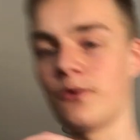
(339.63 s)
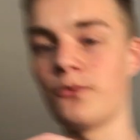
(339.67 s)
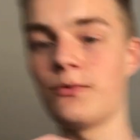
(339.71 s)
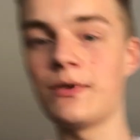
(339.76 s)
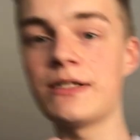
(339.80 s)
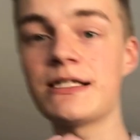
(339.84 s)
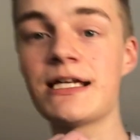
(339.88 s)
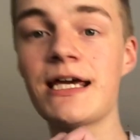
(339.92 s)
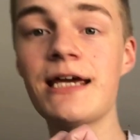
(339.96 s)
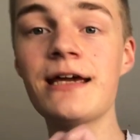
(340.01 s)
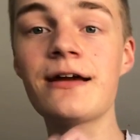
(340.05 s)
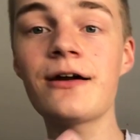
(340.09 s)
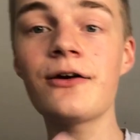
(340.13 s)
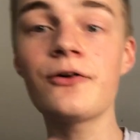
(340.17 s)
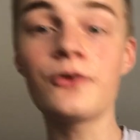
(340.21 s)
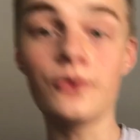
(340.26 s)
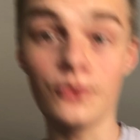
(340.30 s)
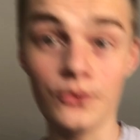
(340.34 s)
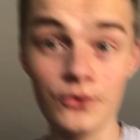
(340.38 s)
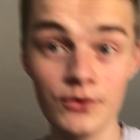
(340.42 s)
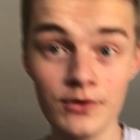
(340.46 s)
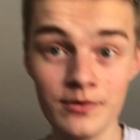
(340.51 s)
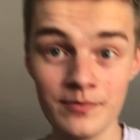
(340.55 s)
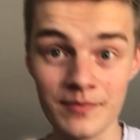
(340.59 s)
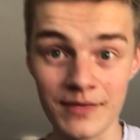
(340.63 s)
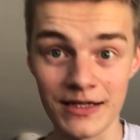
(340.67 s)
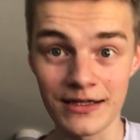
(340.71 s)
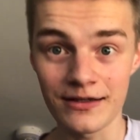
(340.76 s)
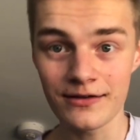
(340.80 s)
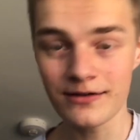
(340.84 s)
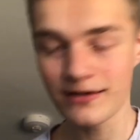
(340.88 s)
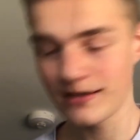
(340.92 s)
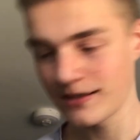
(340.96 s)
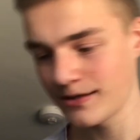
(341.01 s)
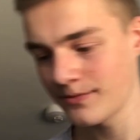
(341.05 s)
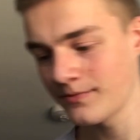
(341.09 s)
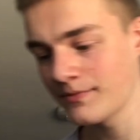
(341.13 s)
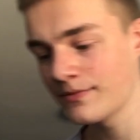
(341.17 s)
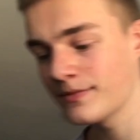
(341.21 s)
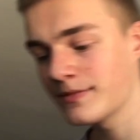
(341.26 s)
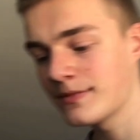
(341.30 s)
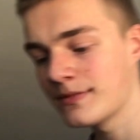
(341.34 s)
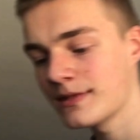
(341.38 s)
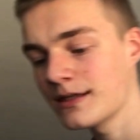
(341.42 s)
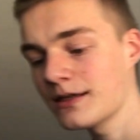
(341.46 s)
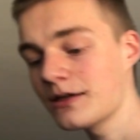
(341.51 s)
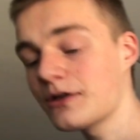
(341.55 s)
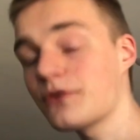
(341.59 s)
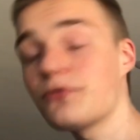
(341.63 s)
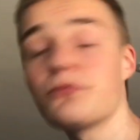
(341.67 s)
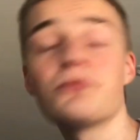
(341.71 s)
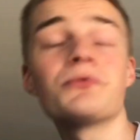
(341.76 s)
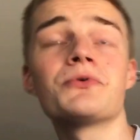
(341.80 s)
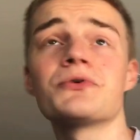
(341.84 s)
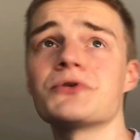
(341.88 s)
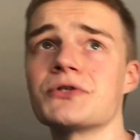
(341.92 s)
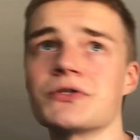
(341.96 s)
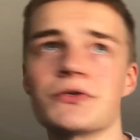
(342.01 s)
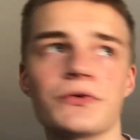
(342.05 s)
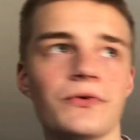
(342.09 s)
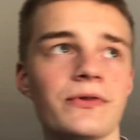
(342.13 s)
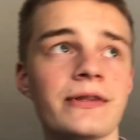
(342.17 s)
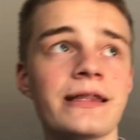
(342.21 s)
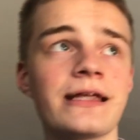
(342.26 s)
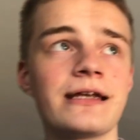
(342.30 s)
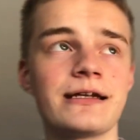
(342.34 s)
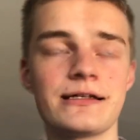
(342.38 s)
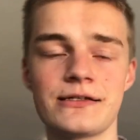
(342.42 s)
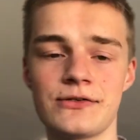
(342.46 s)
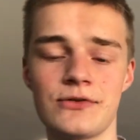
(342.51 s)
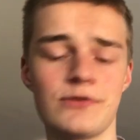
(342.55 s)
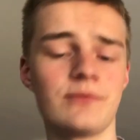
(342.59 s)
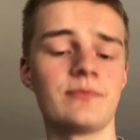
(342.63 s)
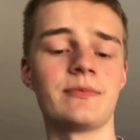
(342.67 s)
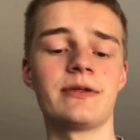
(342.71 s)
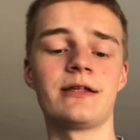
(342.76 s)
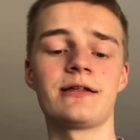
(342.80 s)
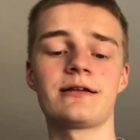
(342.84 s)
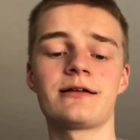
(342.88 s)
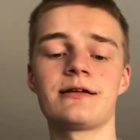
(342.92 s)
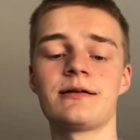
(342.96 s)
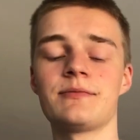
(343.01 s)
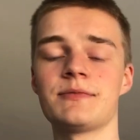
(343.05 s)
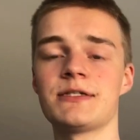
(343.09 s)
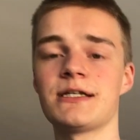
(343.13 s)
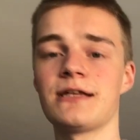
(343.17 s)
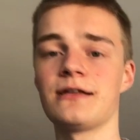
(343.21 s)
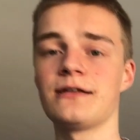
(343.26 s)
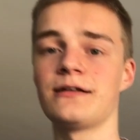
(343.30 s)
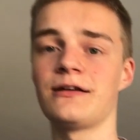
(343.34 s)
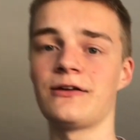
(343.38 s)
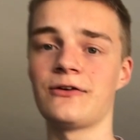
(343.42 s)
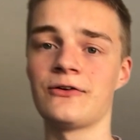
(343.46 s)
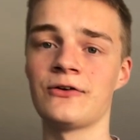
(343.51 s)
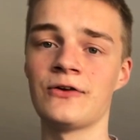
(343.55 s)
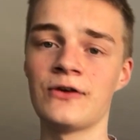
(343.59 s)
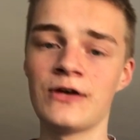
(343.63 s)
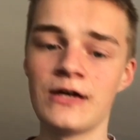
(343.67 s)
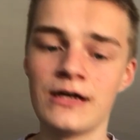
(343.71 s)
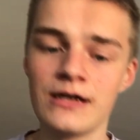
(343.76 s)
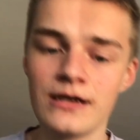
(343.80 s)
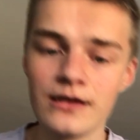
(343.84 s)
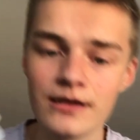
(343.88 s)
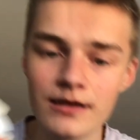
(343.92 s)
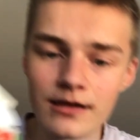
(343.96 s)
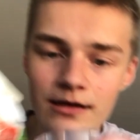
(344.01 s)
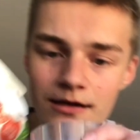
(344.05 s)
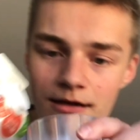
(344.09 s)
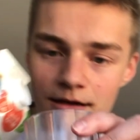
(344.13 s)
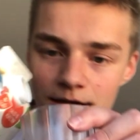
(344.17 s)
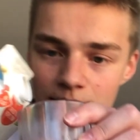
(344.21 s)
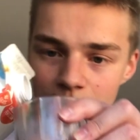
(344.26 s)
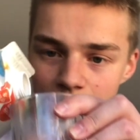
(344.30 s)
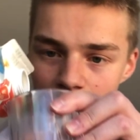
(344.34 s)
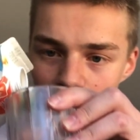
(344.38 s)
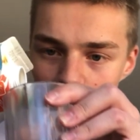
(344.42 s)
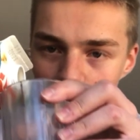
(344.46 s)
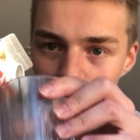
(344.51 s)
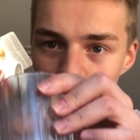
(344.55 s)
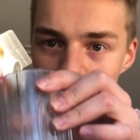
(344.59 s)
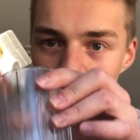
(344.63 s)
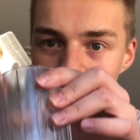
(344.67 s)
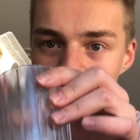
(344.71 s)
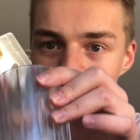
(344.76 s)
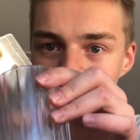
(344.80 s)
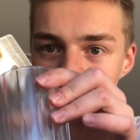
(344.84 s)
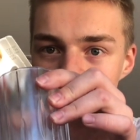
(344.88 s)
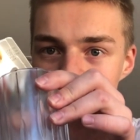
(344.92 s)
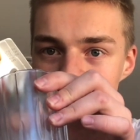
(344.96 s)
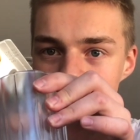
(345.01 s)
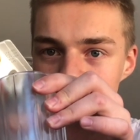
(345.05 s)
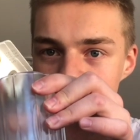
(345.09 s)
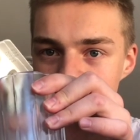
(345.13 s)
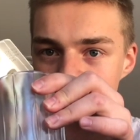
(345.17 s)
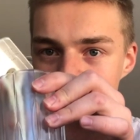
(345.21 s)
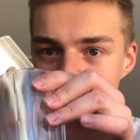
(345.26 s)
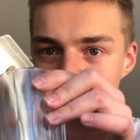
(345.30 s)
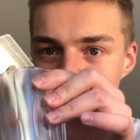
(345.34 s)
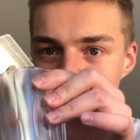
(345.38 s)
we take our old milk, crucial that it's old milk, I'm telling you, and we pour it in.